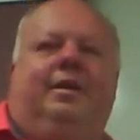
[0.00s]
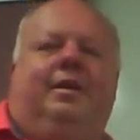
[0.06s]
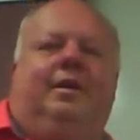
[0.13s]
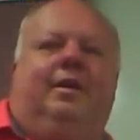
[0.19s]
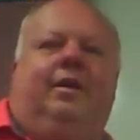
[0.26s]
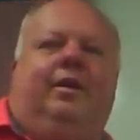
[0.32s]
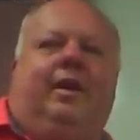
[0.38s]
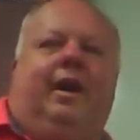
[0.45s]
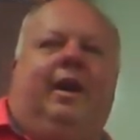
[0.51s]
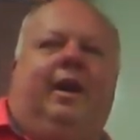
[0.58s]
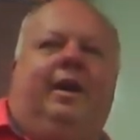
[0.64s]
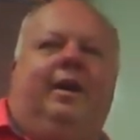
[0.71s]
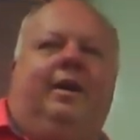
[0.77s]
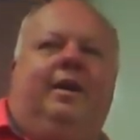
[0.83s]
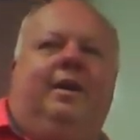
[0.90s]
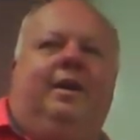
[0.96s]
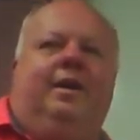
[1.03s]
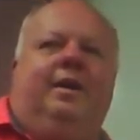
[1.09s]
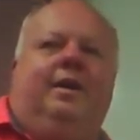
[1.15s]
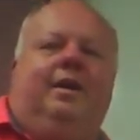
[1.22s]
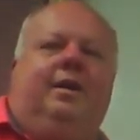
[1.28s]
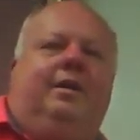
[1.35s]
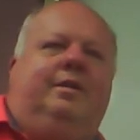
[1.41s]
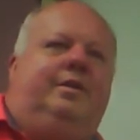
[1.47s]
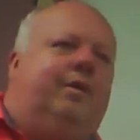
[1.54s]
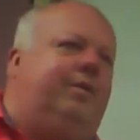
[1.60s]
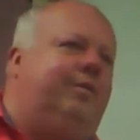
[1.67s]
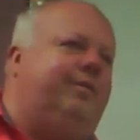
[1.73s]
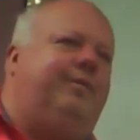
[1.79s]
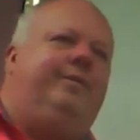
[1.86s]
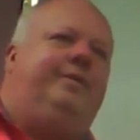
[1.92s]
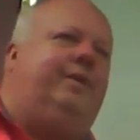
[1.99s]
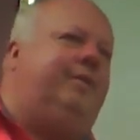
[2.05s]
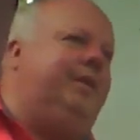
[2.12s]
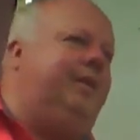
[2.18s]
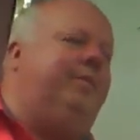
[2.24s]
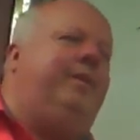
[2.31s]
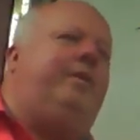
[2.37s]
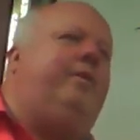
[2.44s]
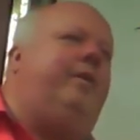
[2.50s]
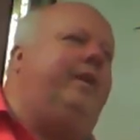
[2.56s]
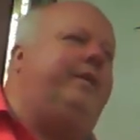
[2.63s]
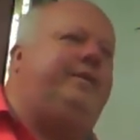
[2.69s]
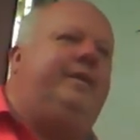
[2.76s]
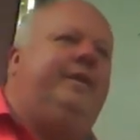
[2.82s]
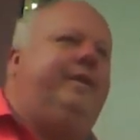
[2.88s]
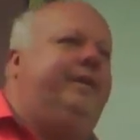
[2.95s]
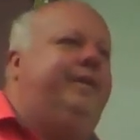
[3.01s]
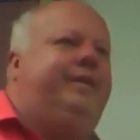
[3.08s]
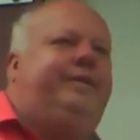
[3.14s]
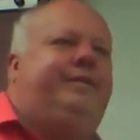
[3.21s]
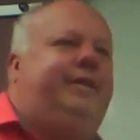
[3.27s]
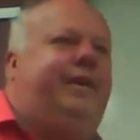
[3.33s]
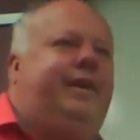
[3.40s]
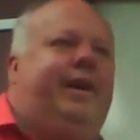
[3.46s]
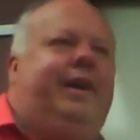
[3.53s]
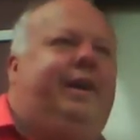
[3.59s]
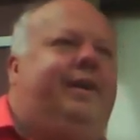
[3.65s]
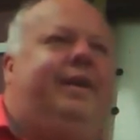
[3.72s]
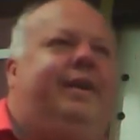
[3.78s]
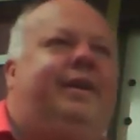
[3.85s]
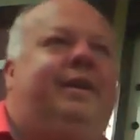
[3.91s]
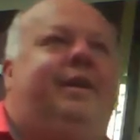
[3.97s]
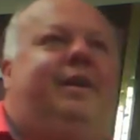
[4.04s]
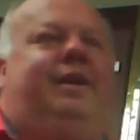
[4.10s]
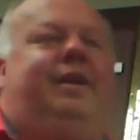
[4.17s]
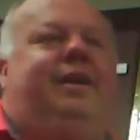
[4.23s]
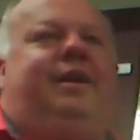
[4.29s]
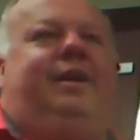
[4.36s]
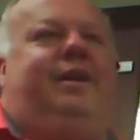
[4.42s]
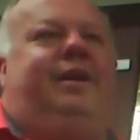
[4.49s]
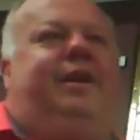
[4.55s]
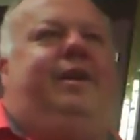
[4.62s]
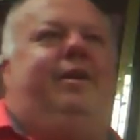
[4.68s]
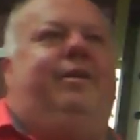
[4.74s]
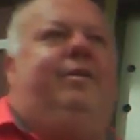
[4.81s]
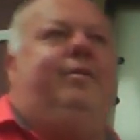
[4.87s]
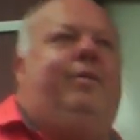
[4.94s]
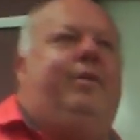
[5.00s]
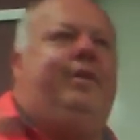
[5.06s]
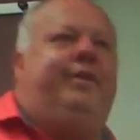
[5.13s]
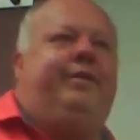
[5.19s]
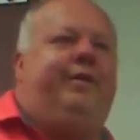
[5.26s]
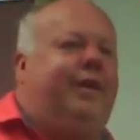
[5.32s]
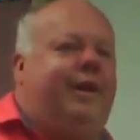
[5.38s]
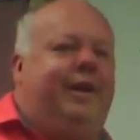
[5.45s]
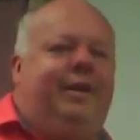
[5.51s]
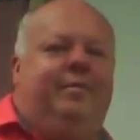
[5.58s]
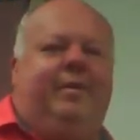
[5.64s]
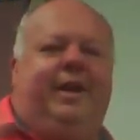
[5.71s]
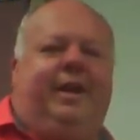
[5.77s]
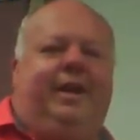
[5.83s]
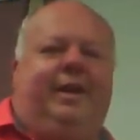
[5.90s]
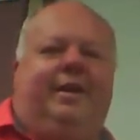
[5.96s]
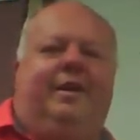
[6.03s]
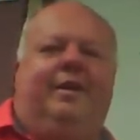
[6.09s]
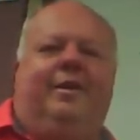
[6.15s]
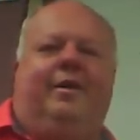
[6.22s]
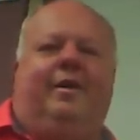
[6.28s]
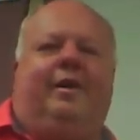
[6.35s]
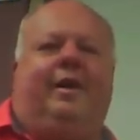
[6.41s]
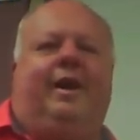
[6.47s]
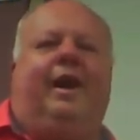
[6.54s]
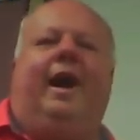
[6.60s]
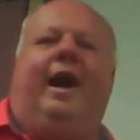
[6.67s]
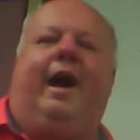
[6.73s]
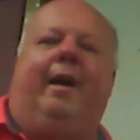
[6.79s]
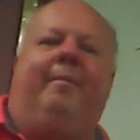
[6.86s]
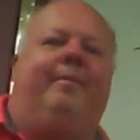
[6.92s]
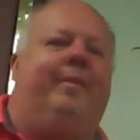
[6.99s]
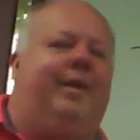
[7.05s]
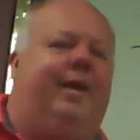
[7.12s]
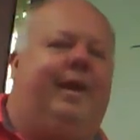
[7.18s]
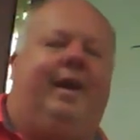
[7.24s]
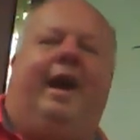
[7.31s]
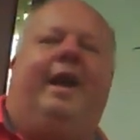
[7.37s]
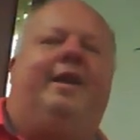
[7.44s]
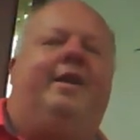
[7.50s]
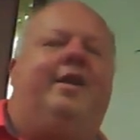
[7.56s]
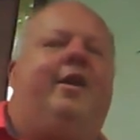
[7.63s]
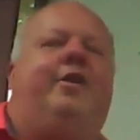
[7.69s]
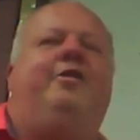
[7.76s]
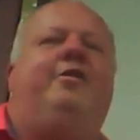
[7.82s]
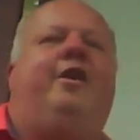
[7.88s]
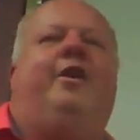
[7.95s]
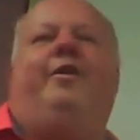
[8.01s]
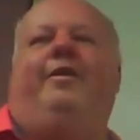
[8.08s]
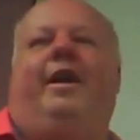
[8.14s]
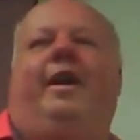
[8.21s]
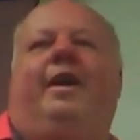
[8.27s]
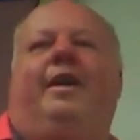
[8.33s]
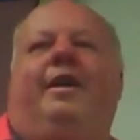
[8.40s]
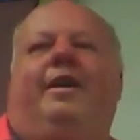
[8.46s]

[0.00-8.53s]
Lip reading: Okay, don't give me questions like, what does green mean? Okay, I know you know that.